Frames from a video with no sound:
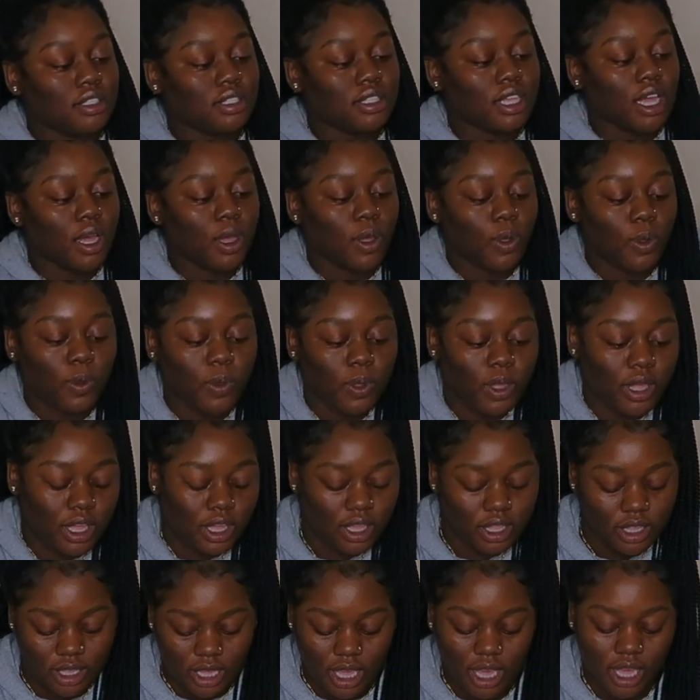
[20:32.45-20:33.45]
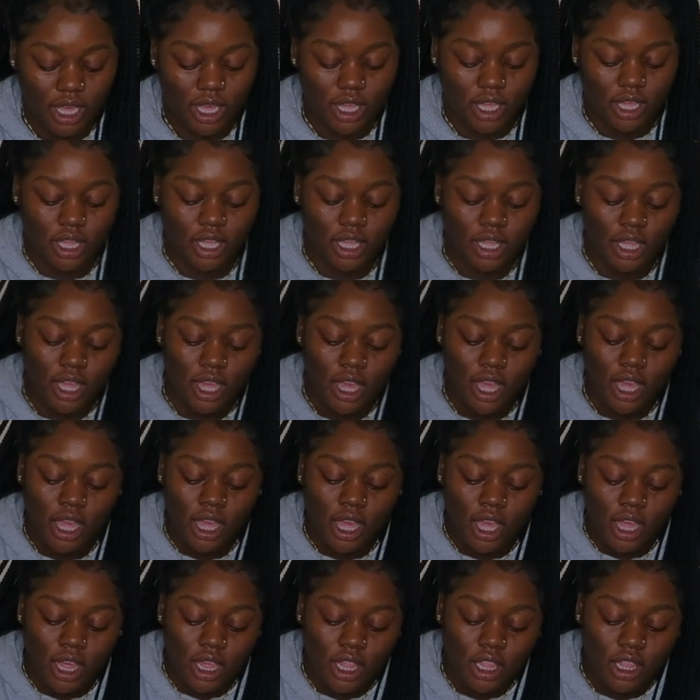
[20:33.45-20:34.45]
So yeah,
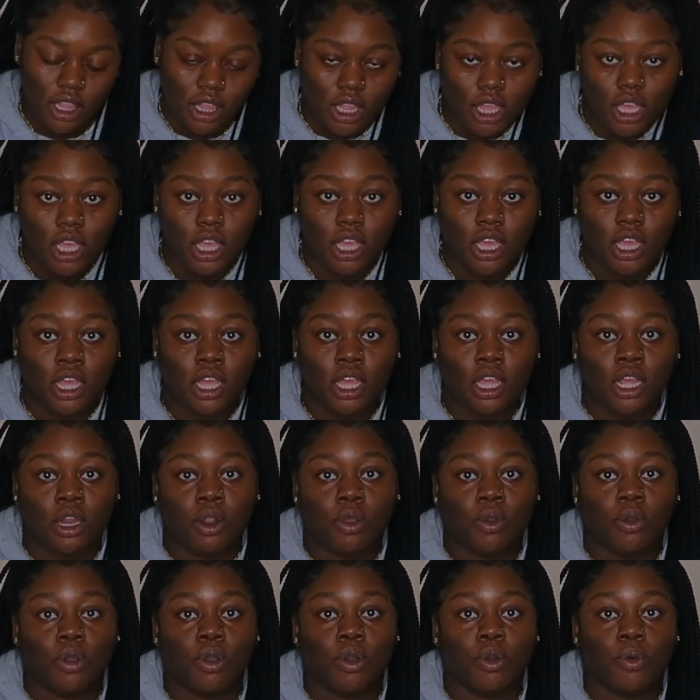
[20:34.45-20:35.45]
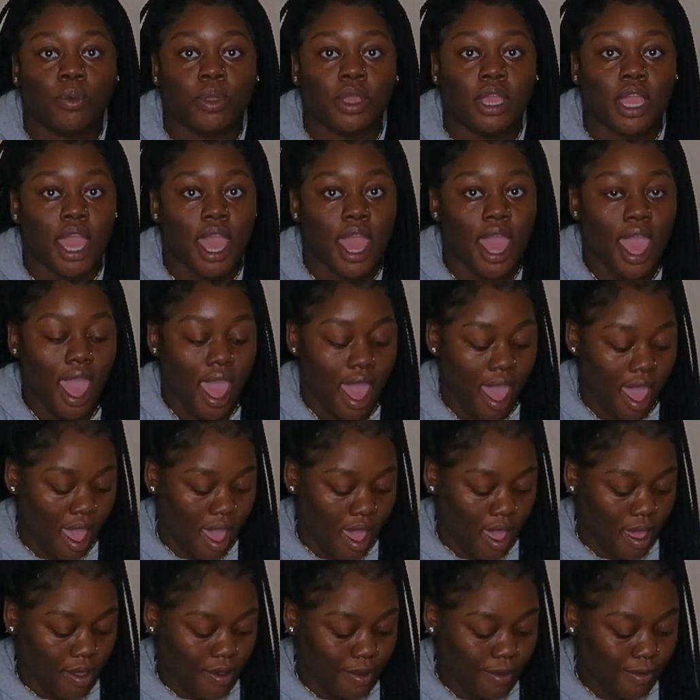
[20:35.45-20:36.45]
then we
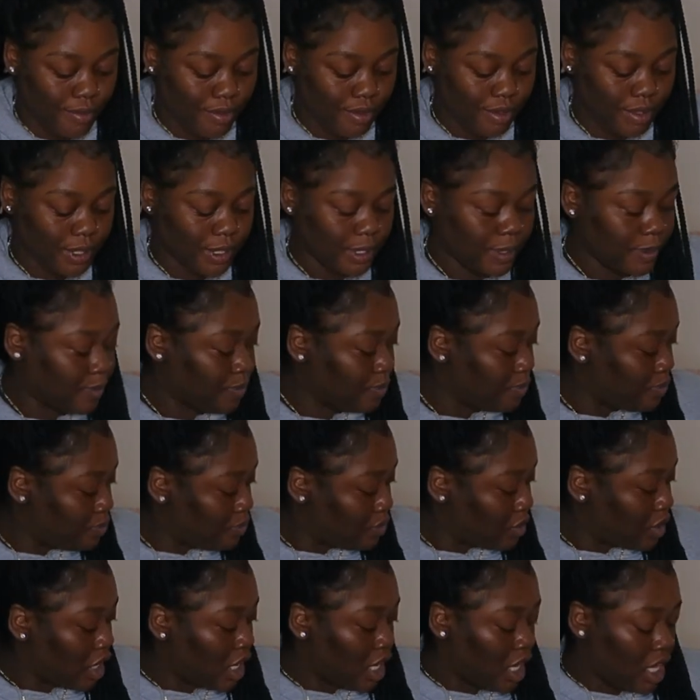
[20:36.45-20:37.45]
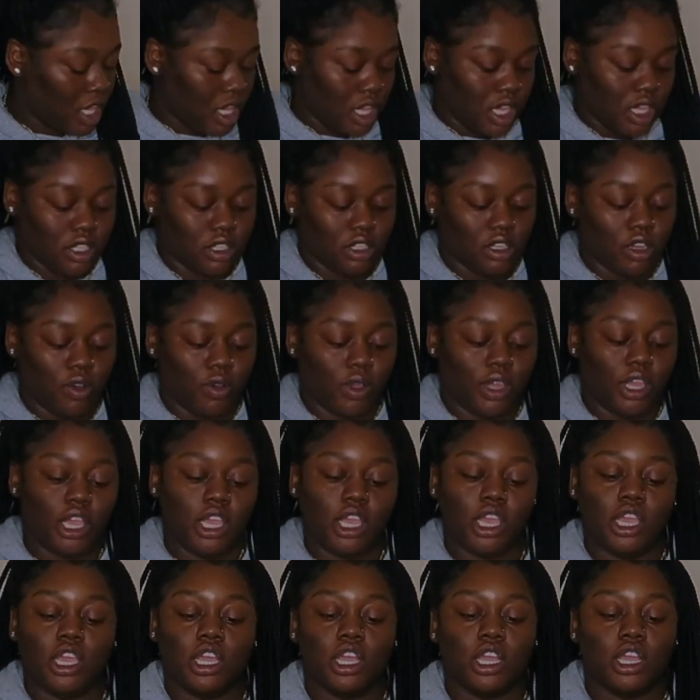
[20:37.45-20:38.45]
have, let's go
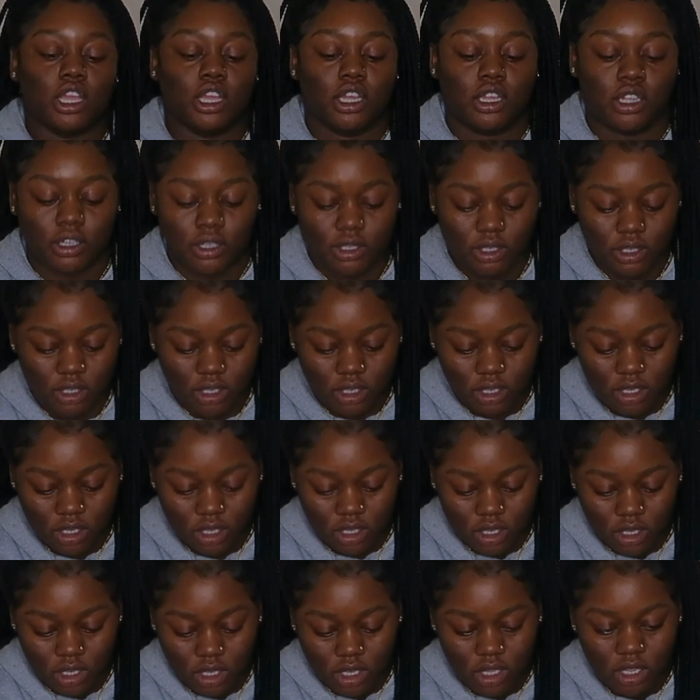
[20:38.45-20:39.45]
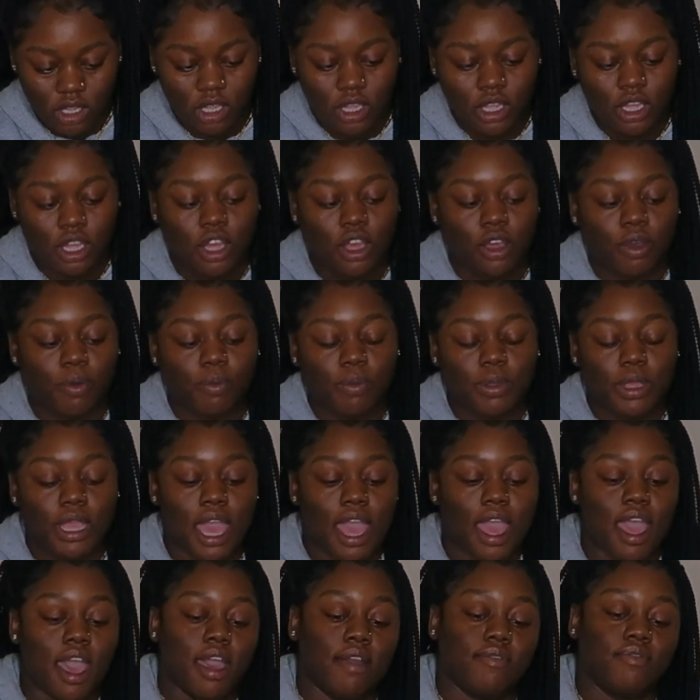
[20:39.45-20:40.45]
here, we
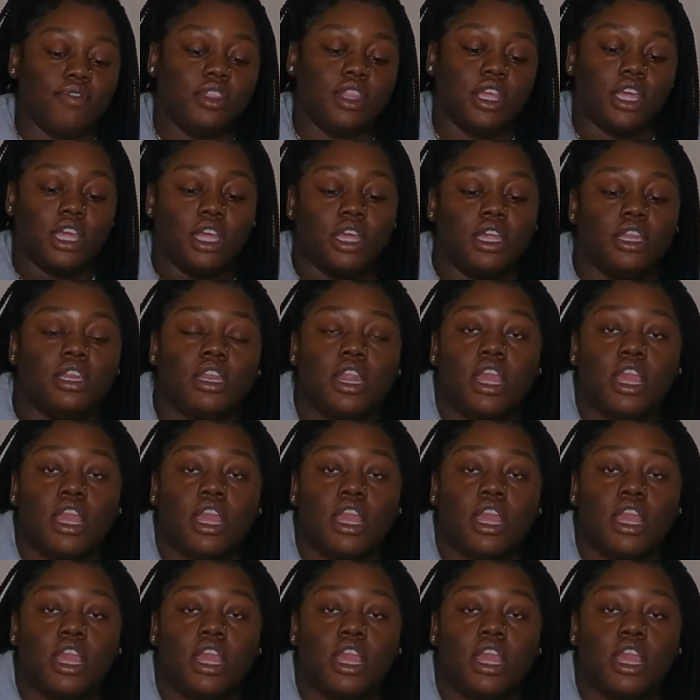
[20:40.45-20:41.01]
have the